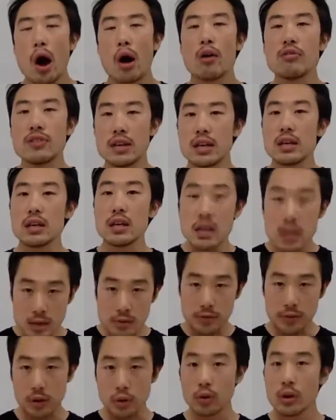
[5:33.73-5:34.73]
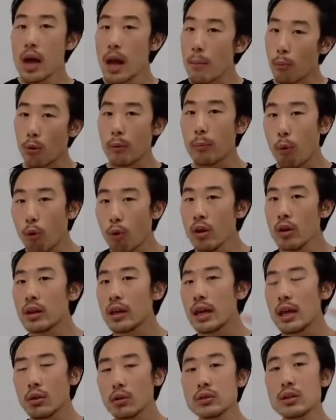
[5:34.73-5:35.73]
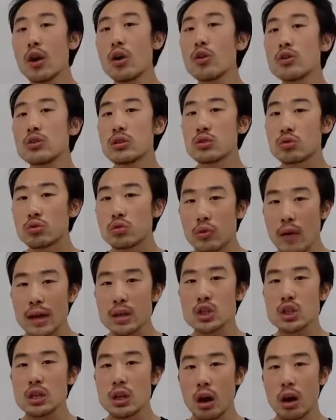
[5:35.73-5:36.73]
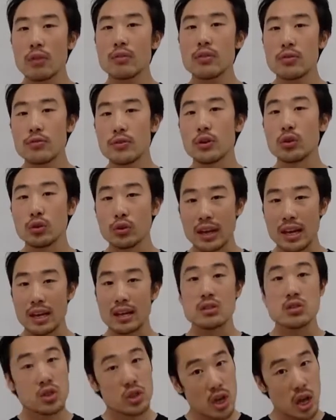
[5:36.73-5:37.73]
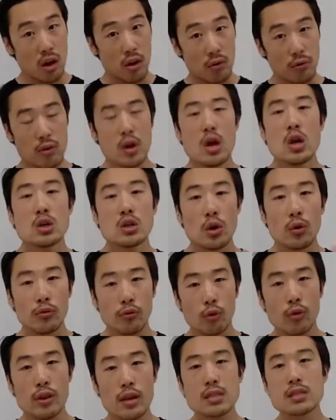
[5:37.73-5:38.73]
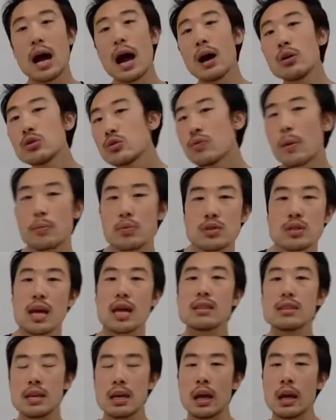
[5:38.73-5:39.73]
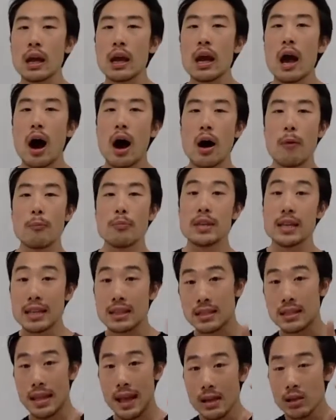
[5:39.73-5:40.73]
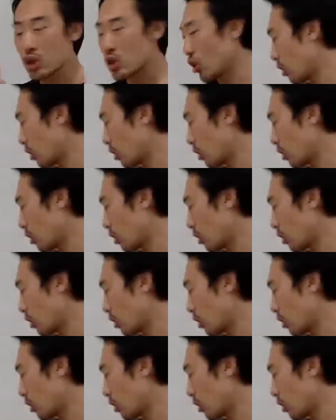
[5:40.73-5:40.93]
of the E-field, and more importantly, it'll tell you the direction of the field itself. So for this, I'm going to represent the test